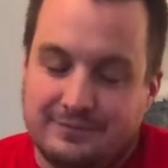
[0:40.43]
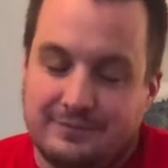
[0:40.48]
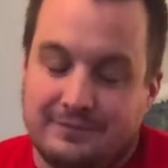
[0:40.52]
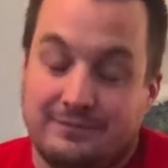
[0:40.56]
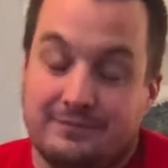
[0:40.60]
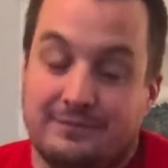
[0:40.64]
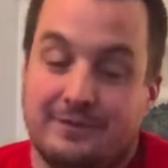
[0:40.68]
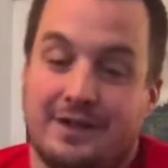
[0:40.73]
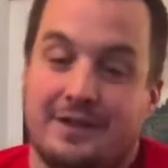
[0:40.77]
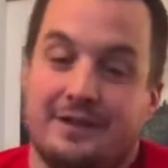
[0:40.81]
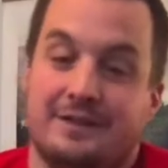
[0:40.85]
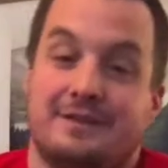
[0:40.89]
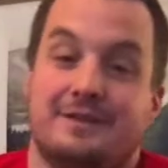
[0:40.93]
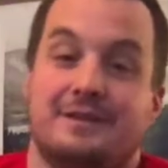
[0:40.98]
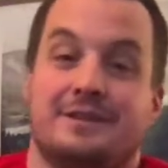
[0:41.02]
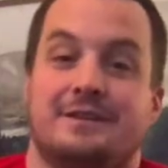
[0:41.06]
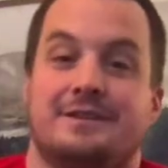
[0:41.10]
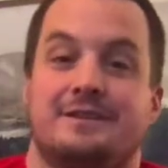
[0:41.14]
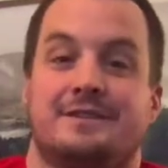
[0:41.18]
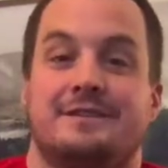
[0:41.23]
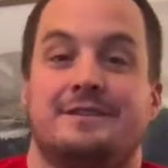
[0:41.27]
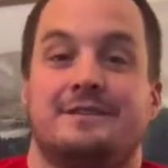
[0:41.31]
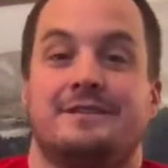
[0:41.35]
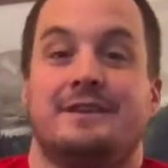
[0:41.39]
And the
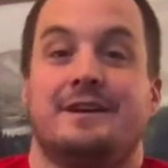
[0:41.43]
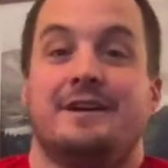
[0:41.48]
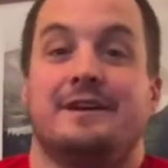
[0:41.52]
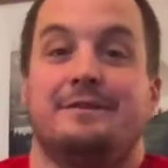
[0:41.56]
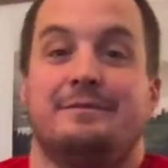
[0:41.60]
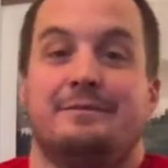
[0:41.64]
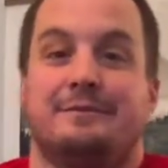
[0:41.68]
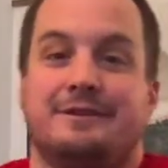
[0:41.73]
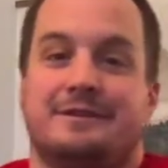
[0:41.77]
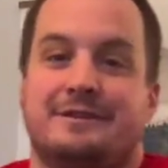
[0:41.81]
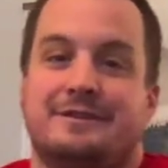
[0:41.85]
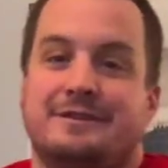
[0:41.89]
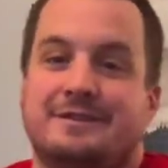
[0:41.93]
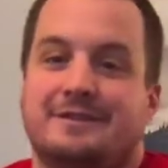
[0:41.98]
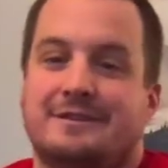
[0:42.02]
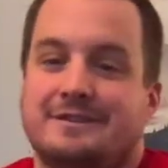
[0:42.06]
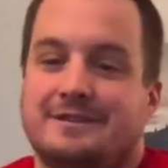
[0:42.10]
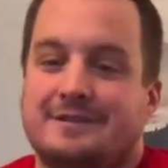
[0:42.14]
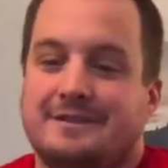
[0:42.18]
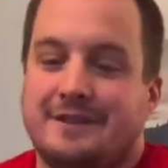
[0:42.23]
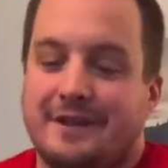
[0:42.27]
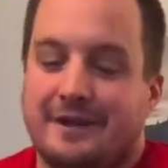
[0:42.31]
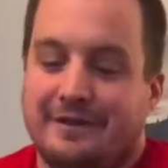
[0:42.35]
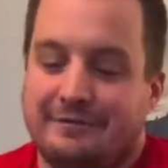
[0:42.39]
excitement is
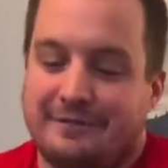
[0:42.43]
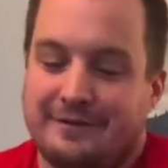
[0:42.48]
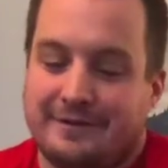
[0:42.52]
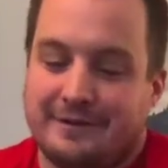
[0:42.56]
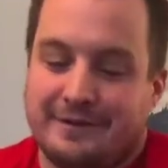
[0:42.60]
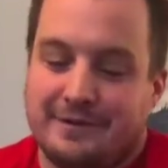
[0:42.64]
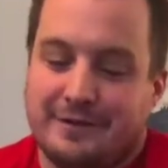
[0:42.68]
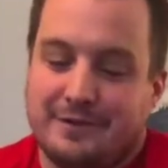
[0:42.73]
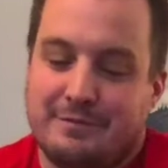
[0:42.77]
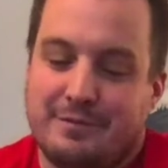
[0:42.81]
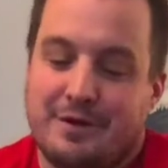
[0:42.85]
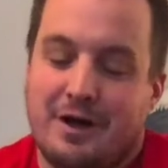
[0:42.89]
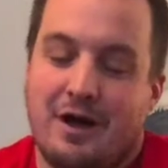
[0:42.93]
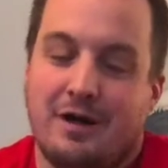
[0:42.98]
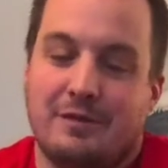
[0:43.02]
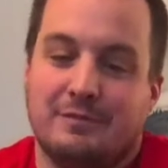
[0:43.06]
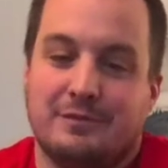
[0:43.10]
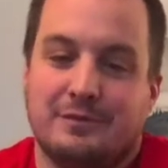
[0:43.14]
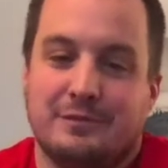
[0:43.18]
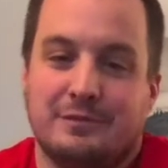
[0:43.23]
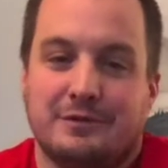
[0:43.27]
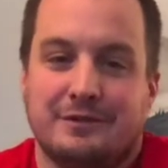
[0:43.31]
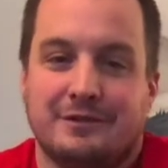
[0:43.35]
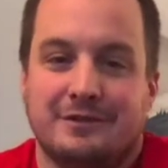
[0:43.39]
definitely
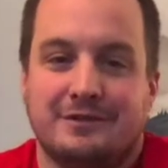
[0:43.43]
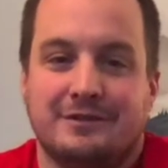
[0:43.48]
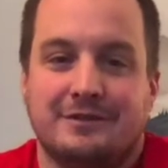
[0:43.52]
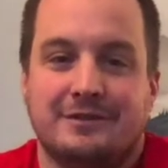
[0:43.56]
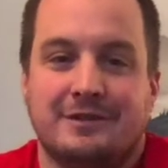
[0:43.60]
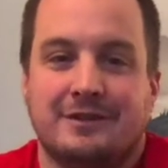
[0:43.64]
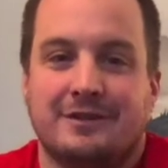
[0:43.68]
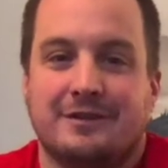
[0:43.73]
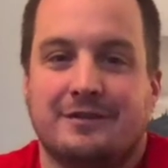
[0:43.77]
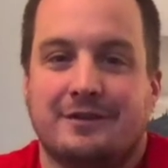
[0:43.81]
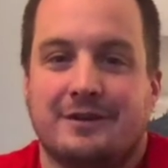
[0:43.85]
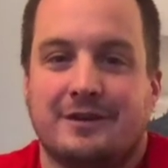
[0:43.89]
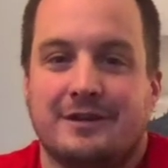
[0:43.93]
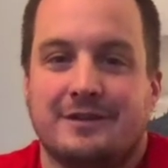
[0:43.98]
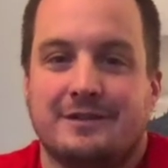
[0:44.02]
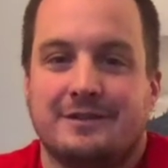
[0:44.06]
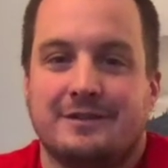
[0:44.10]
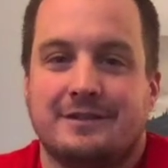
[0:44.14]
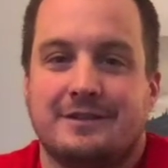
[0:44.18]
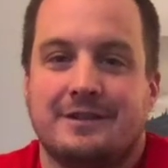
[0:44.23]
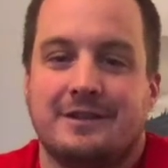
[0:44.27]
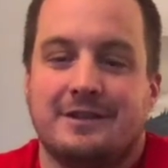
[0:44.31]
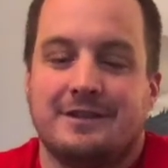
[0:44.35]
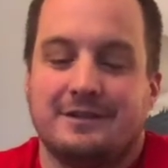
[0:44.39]
palpable across the
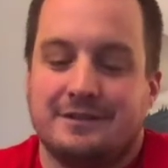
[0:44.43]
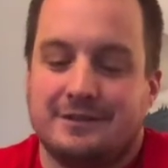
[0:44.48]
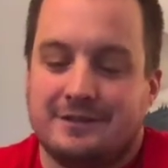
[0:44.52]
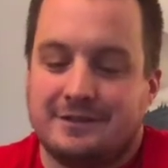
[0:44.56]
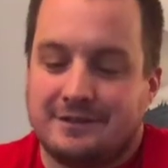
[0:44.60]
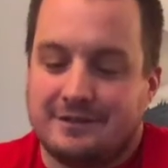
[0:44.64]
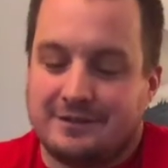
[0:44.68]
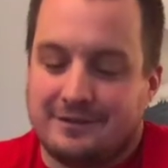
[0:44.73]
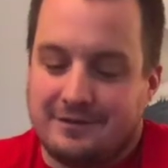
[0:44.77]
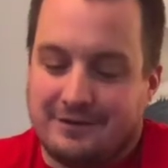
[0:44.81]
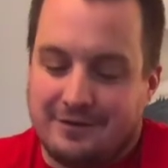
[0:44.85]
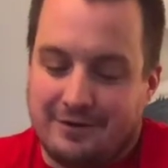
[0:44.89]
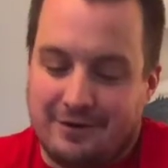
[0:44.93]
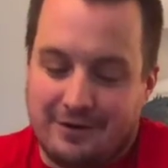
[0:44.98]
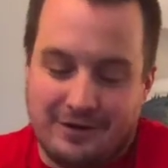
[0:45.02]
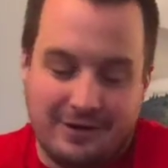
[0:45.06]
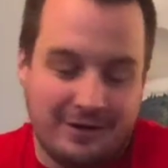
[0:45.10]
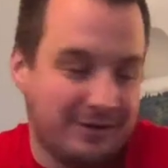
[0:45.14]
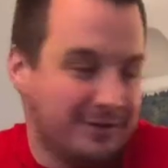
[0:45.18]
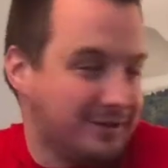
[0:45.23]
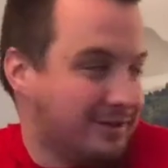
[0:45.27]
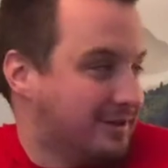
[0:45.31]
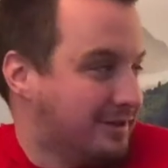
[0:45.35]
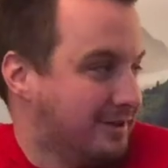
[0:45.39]
nation.
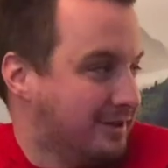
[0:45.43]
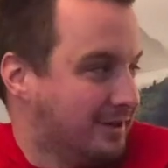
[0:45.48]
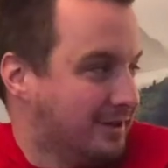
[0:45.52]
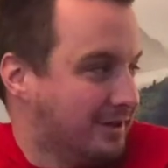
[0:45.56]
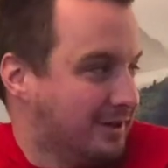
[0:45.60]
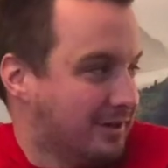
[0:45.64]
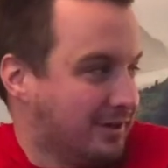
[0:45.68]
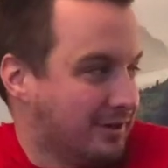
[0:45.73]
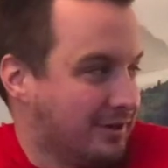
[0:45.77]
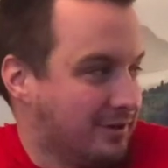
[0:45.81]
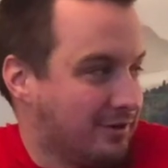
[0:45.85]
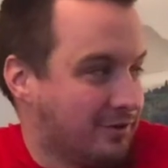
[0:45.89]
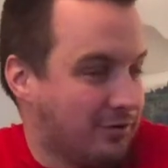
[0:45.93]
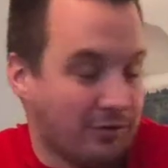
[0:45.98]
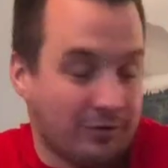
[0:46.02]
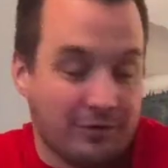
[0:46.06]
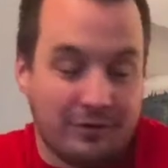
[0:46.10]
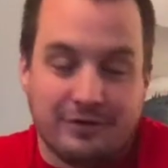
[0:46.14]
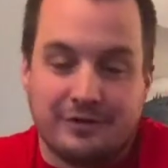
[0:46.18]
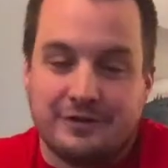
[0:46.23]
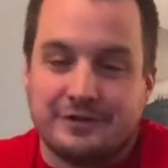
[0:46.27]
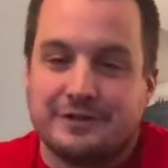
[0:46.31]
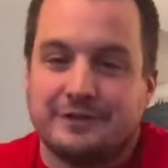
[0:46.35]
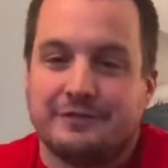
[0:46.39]
All
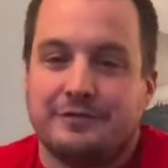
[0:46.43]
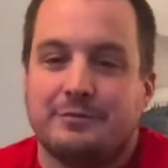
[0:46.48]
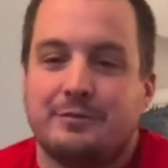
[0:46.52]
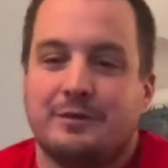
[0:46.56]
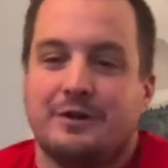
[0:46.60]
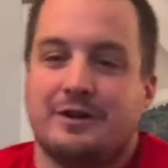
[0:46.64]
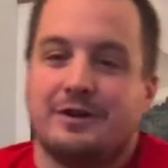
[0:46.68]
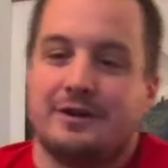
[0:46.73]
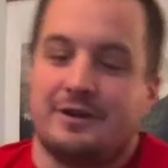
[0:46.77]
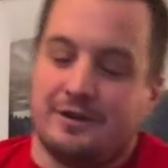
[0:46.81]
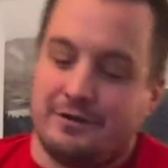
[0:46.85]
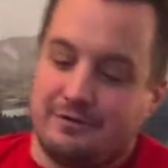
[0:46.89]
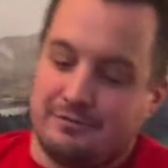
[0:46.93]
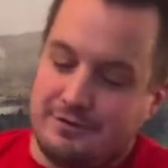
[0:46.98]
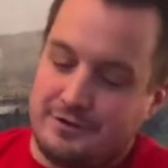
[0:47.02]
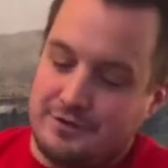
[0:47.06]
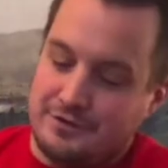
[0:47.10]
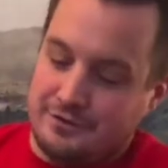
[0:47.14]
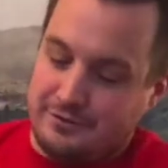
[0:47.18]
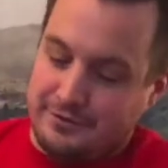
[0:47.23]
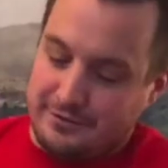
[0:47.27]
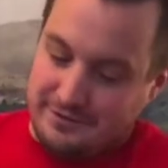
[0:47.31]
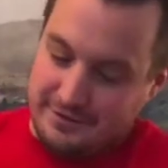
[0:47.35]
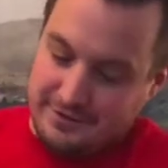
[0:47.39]
corners of America
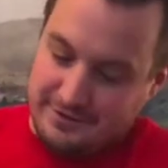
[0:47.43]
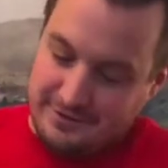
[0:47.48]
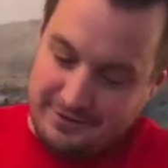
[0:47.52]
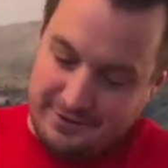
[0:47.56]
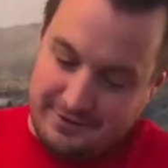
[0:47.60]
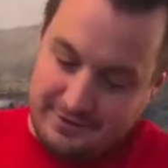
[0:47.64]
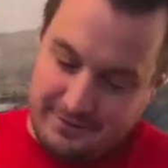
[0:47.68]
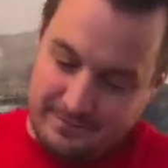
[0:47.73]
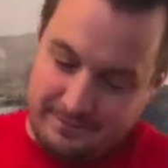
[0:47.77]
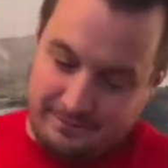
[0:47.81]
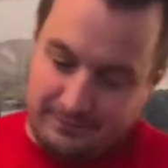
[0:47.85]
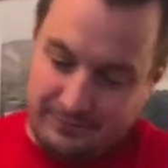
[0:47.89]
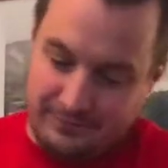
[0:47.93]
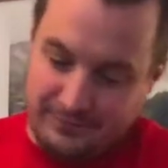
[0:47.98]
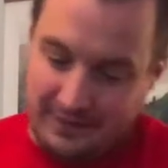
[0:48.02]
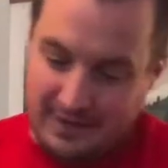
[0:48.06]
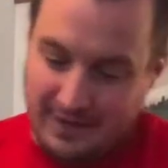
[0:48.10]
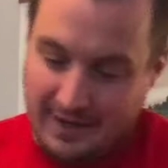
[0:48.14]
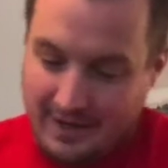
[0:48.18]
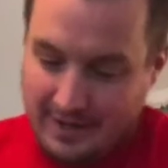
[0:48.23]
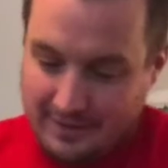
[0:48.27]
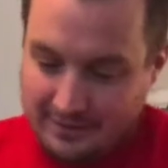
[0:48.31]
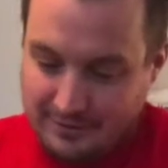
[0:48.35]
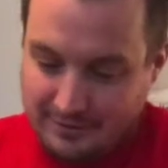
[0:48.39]
rejoice
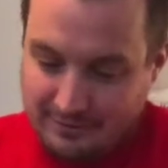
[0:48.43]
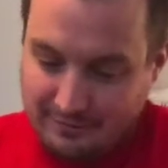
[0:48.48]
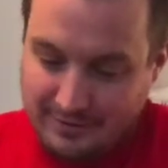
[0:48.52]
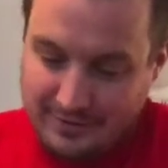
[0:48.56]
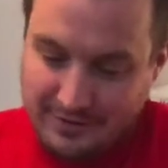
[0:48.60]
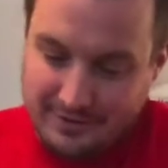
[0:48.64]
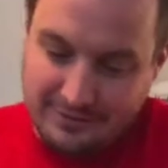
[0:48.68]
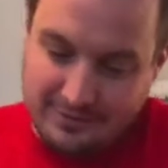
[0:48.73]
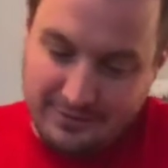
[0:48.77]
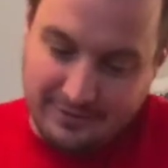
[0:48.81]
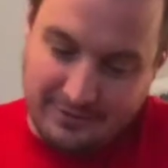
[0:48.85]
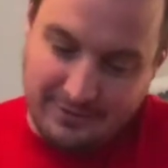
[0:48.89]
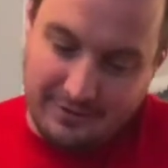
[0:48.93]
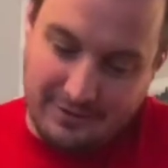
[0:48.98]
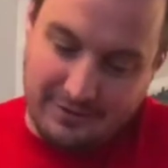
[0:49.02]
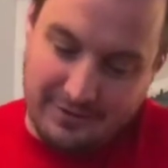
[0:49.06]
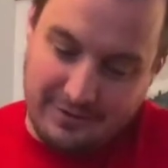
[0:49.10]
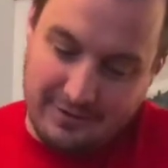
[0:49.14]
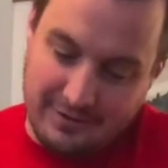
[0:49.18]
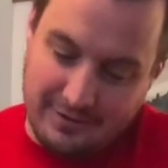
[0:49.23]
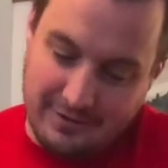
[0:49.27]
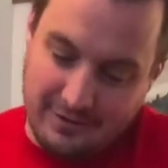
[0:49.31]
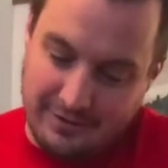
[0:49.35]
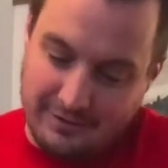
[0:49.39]
at the return
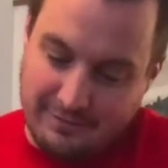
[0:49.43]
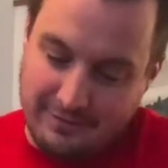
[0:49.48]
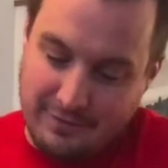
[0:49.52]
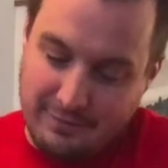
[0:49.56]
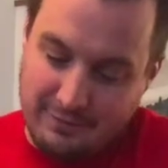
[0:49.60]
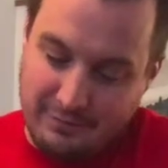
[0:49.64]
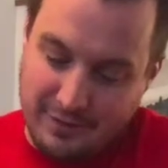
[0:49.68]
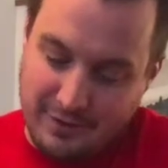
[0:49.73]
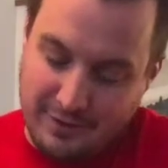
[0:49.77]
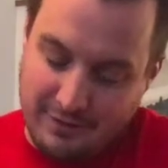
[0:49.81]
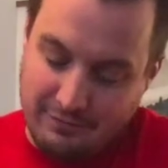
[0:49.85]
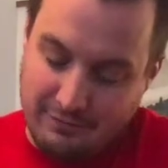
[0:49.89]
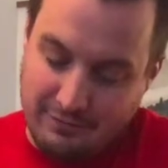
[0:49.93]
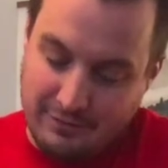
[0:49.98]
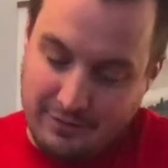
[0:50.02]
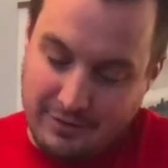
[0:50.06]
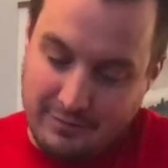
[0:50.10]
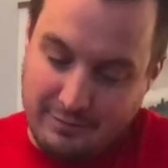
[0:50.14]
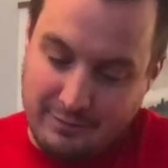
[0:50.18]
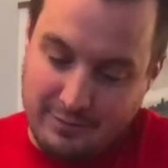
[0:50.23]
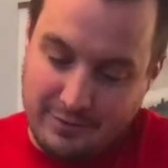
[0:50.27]
of the McRib.